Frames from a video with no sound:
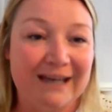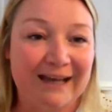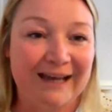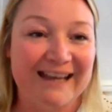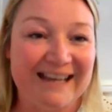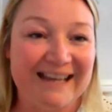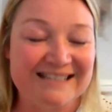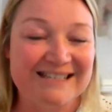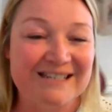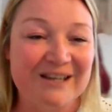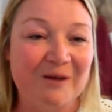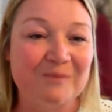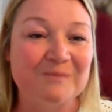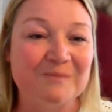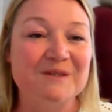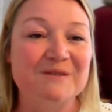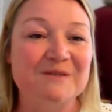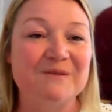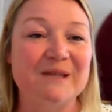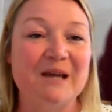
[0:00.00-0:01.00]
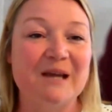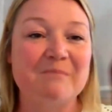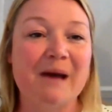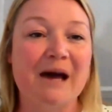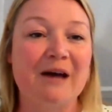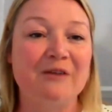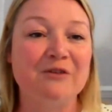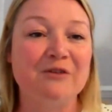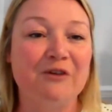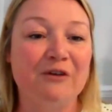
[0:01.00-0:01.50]
in terms of the
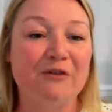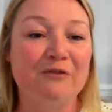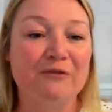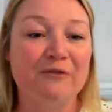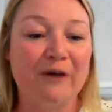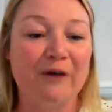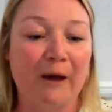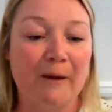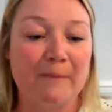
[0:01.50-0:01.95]
amount of